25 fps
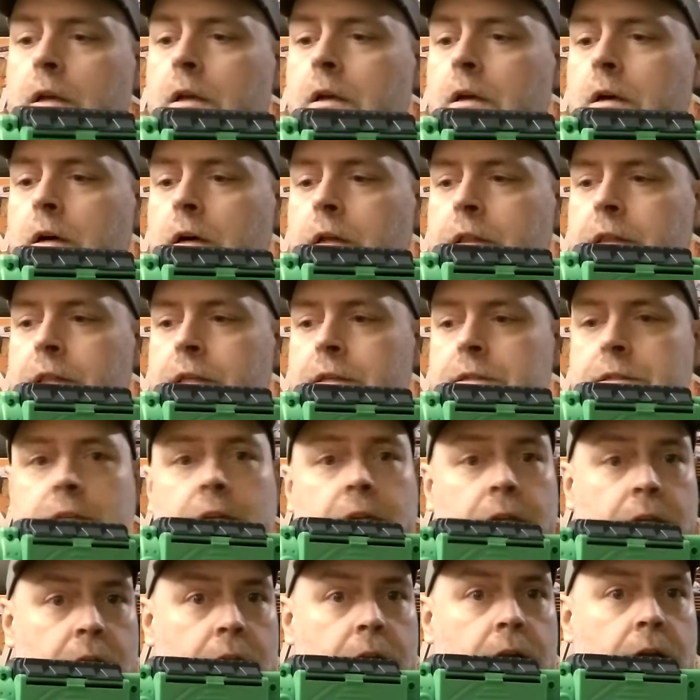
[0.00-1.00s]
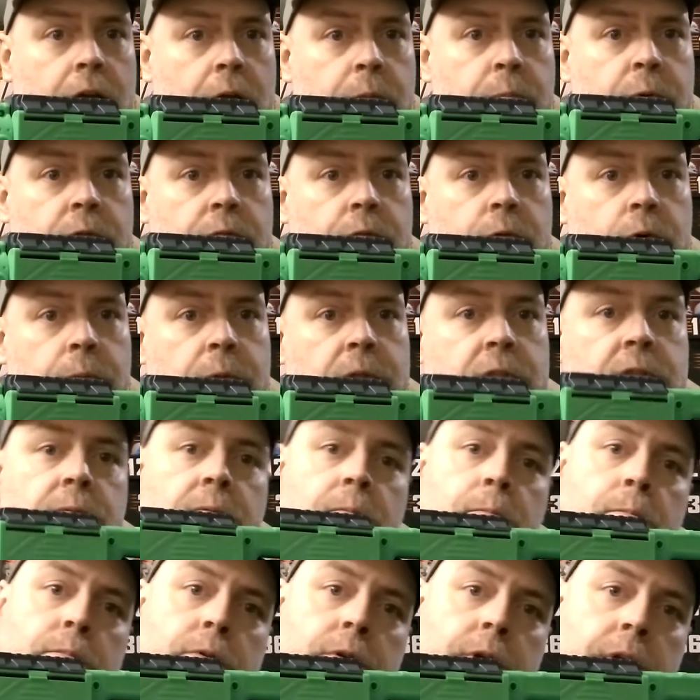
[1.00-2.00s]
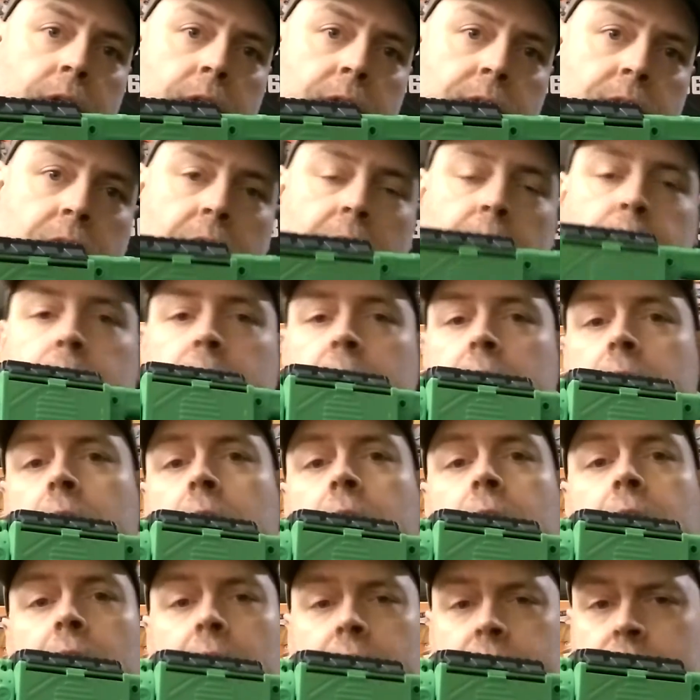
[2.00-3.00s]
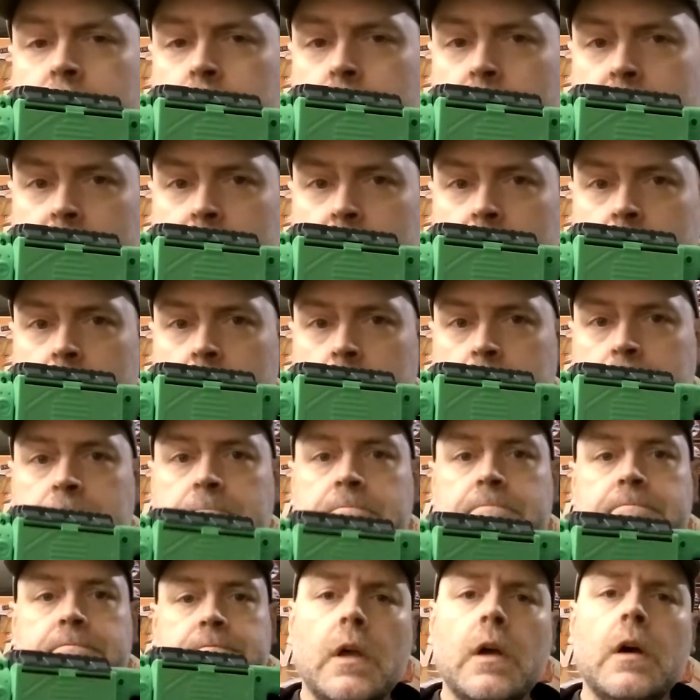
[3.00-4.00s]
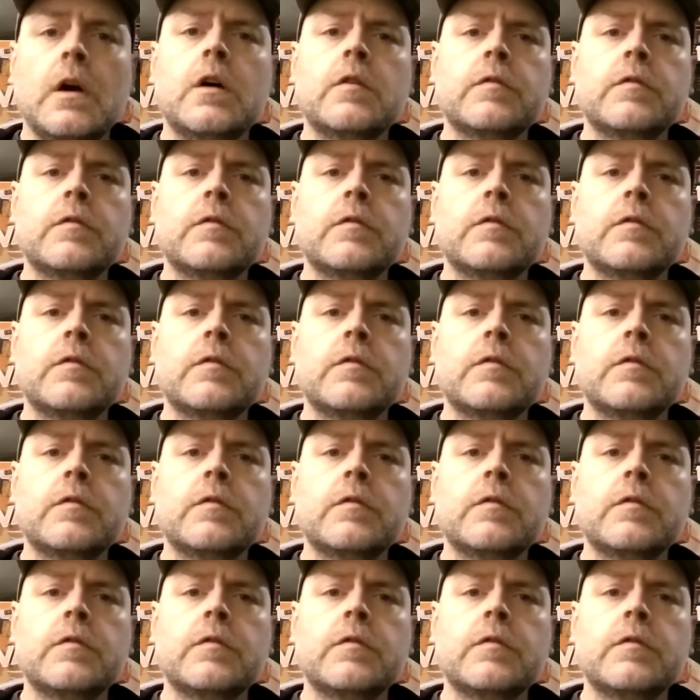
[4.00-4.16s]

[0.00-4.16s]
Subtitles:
on this and get high performance pretty easily, but I haven't tried that yet.